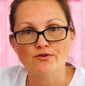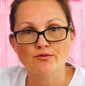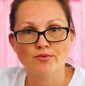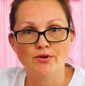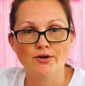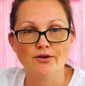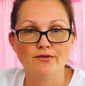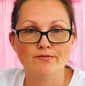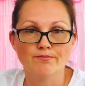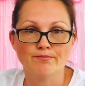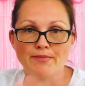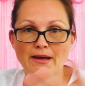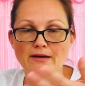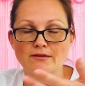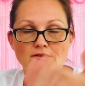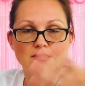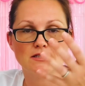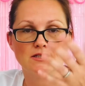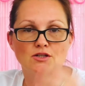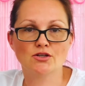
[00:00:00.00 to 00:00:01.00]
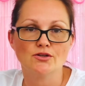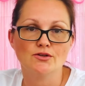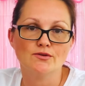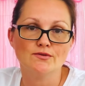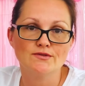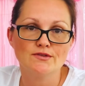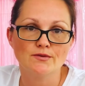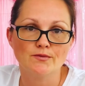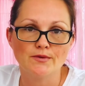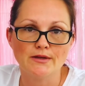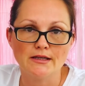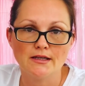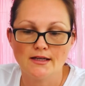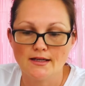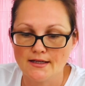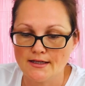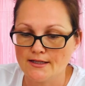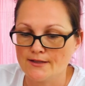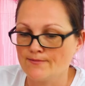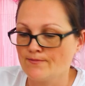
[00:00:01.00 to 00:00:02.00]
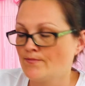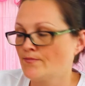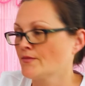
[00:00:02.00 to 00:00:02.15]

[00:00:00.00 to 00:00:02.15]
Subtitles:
bouncy curls that we need.